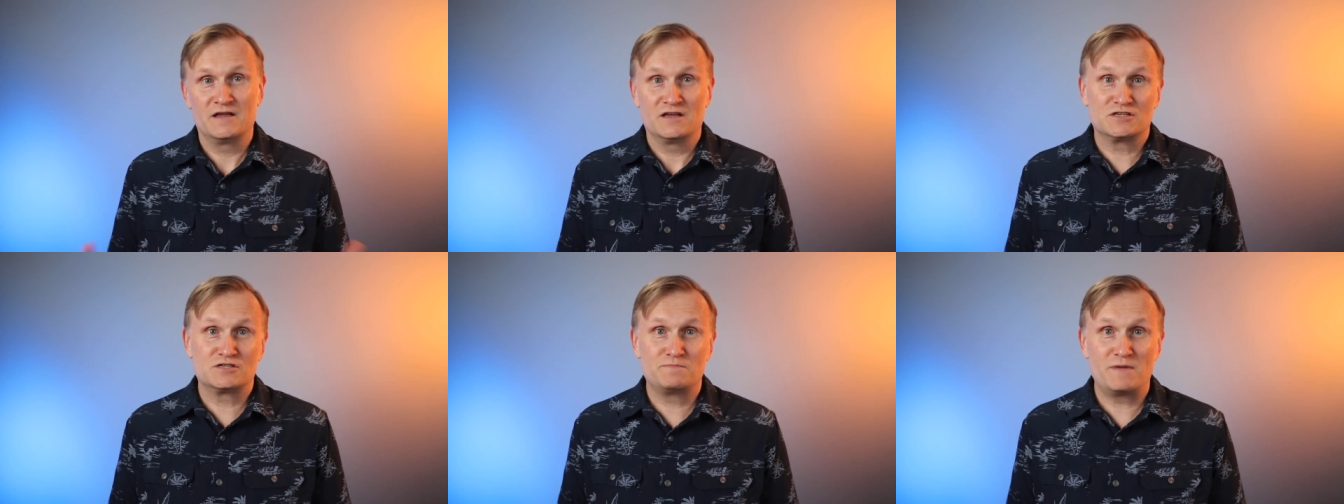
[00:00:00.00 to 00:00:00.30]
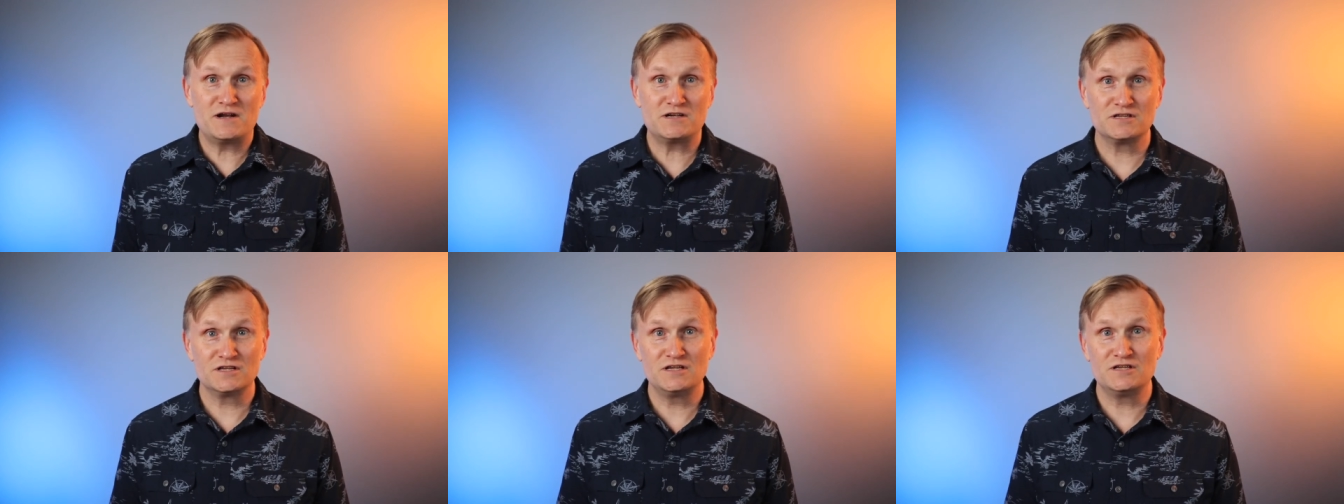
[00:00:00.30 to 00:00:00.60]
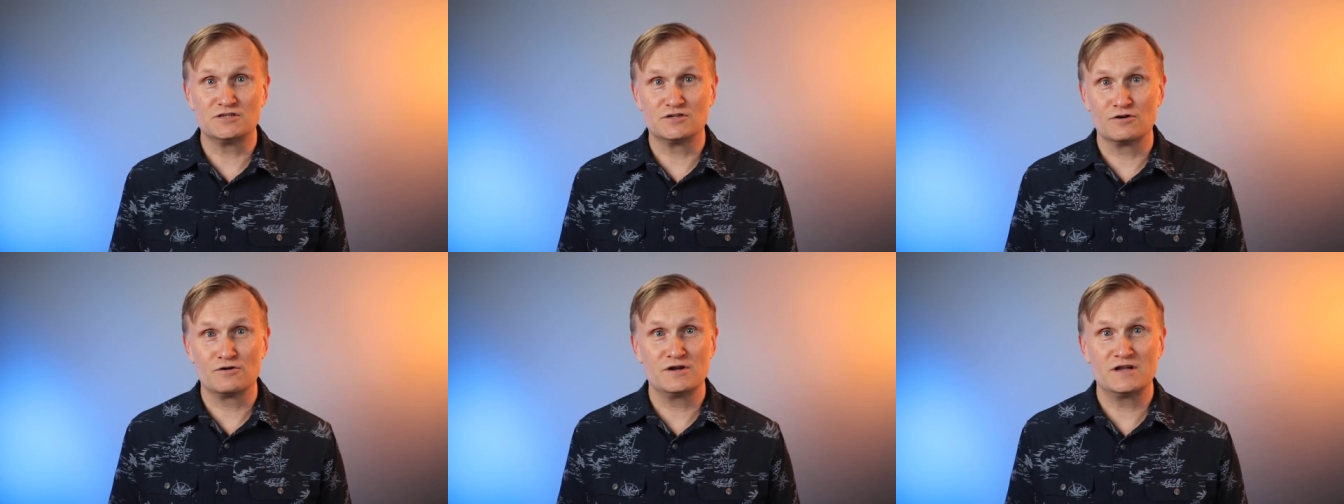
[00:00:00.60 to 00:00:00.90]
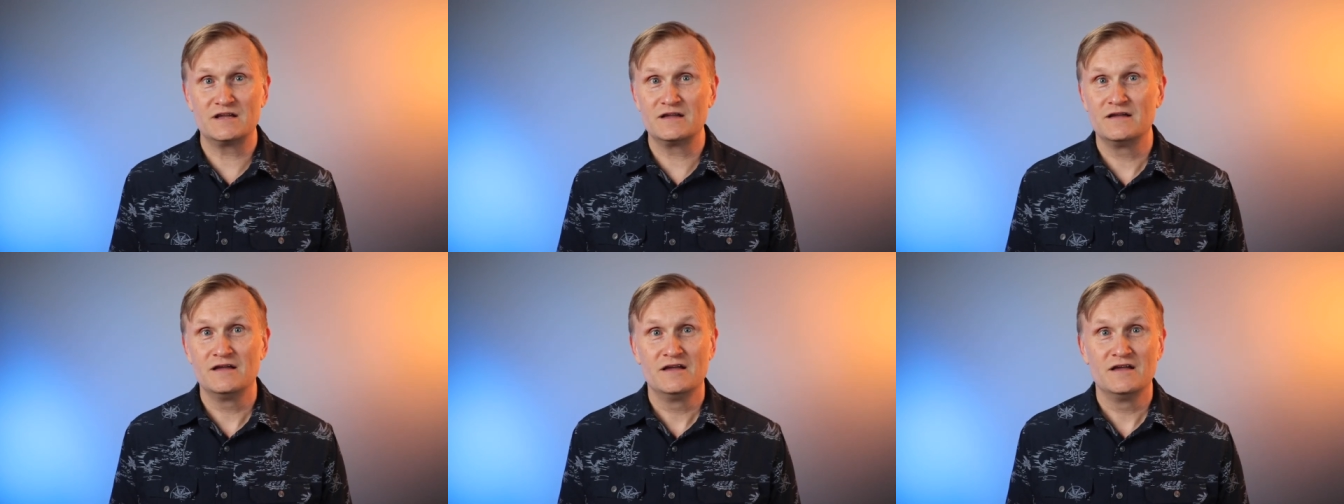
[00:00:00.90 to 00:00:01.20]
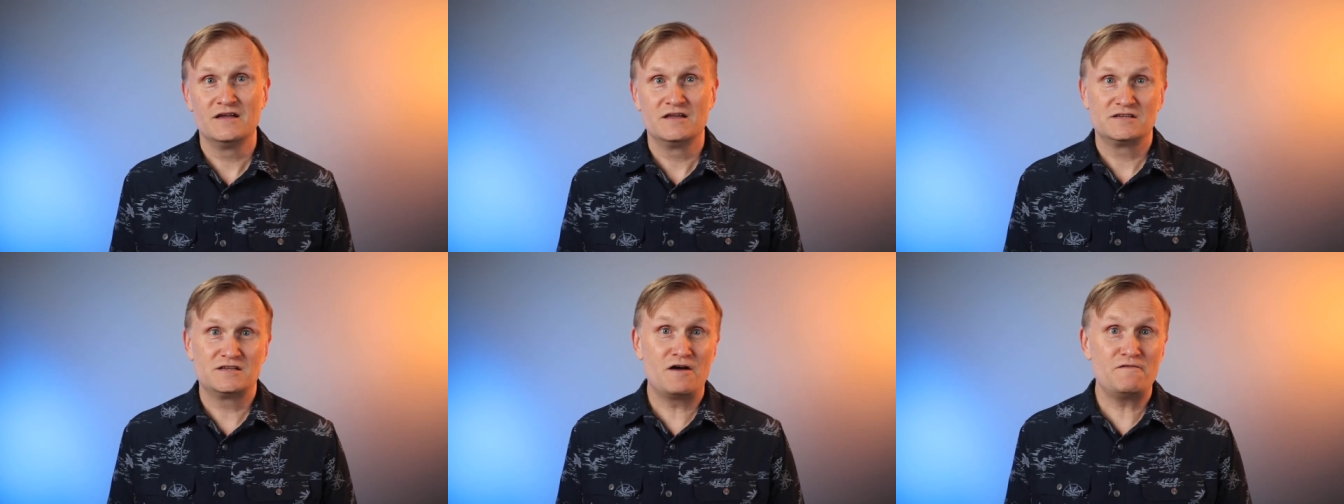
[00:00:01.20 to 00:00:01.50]
especially during
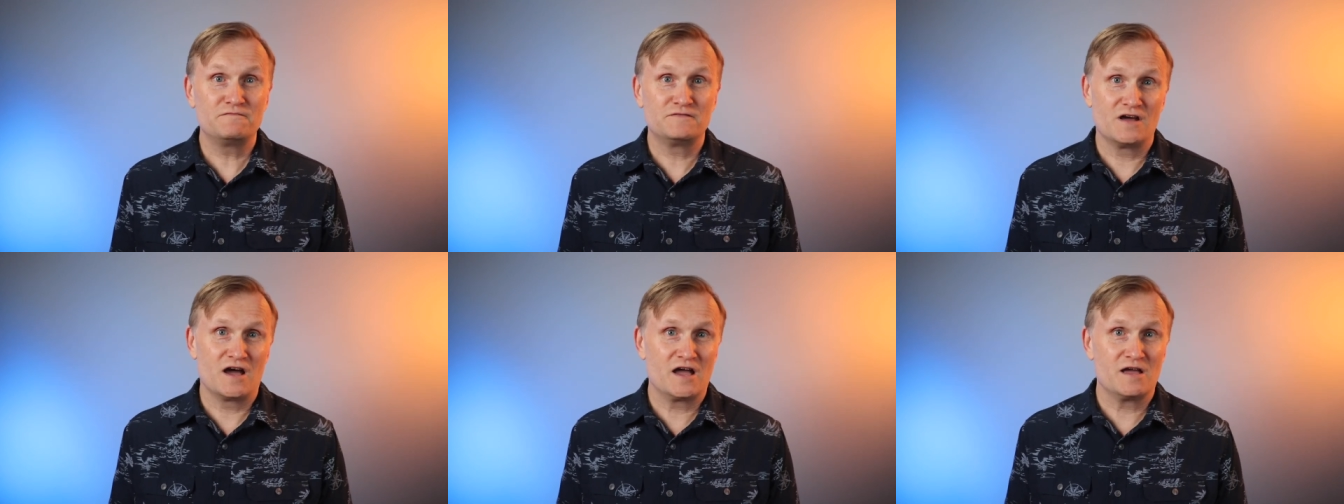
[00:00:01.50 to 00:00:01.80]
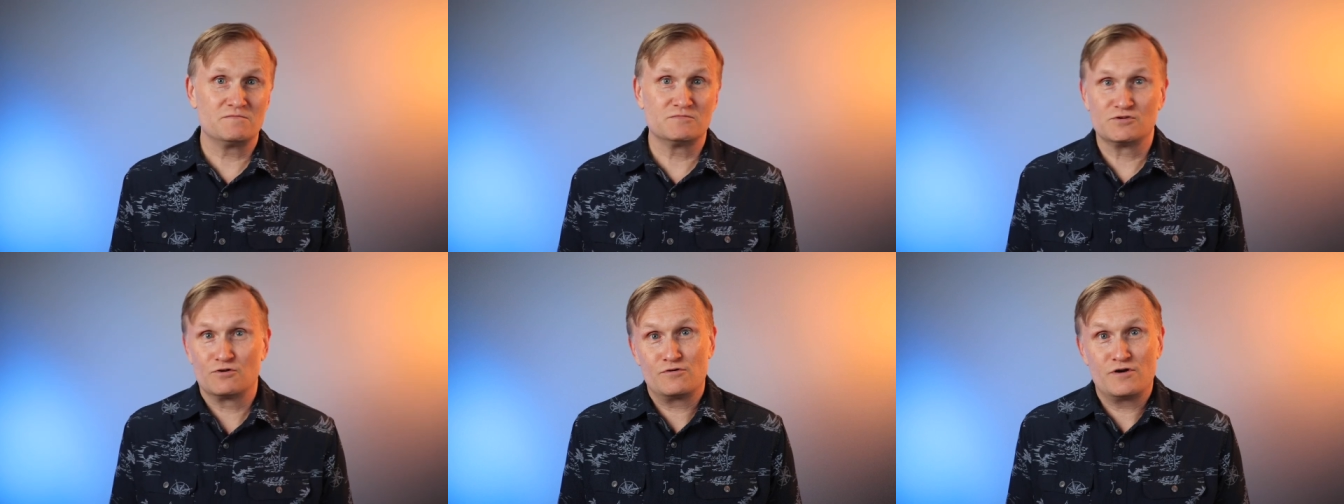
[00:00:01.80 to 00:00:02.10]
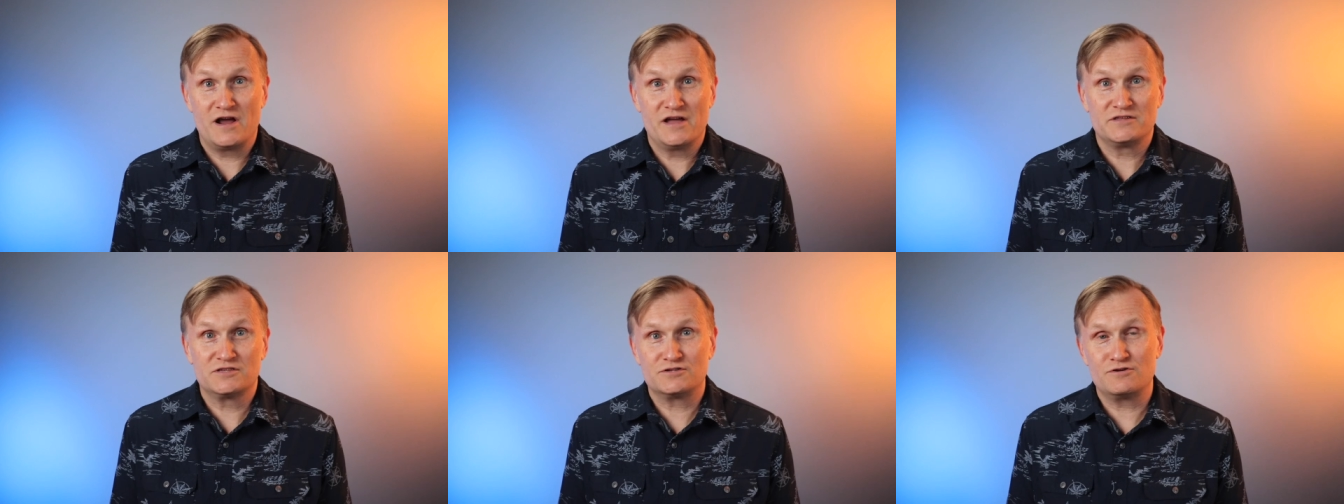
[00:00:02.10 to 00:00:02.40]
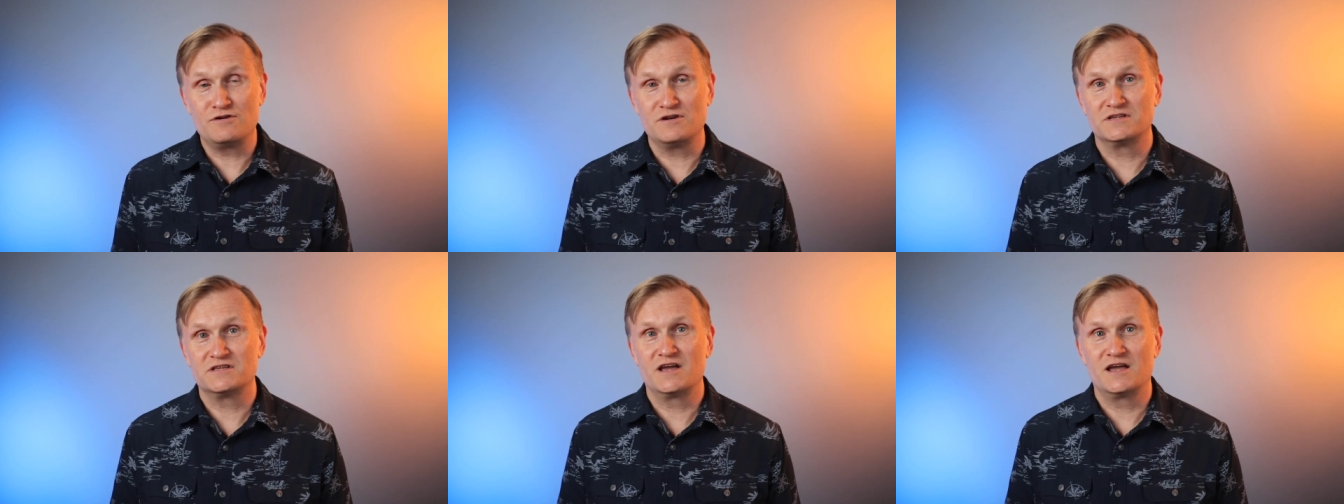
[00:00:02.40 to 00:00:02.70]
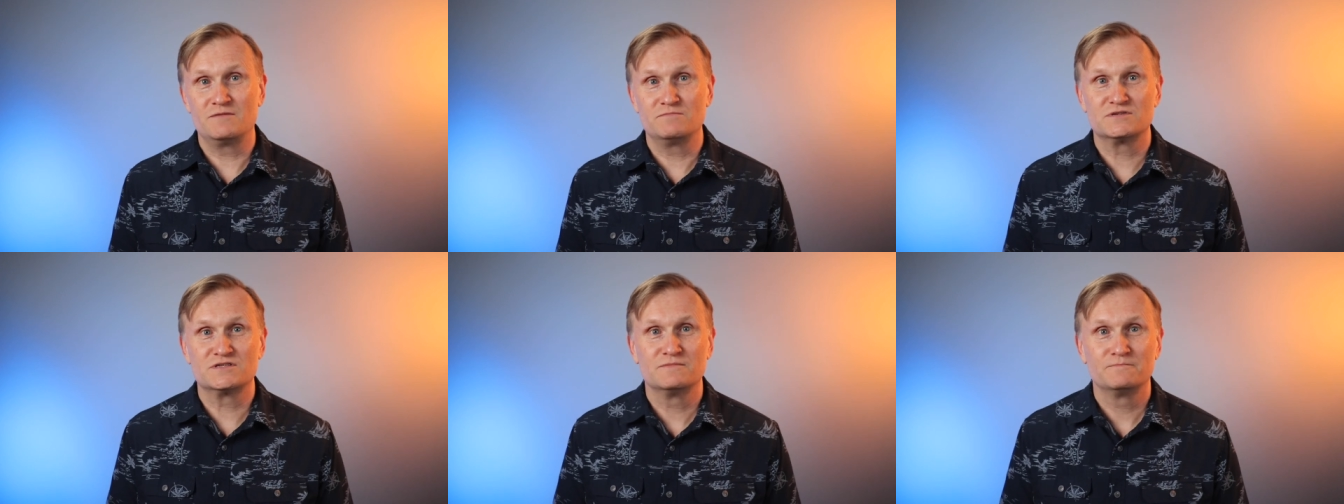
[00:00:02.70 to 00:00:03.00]
tough times or uncertain
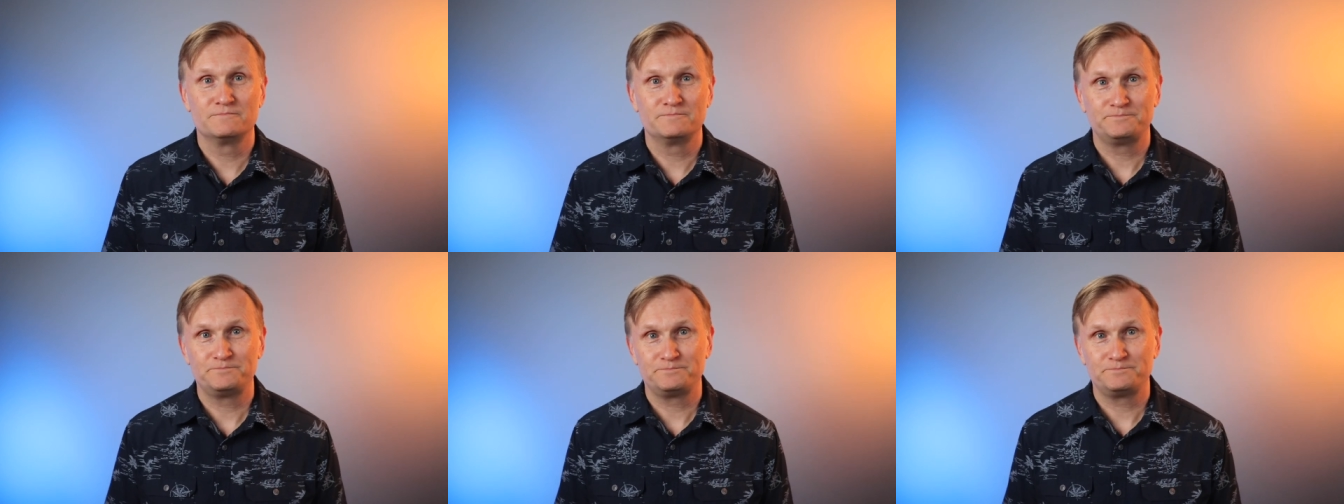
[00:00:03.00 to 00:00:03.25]
times.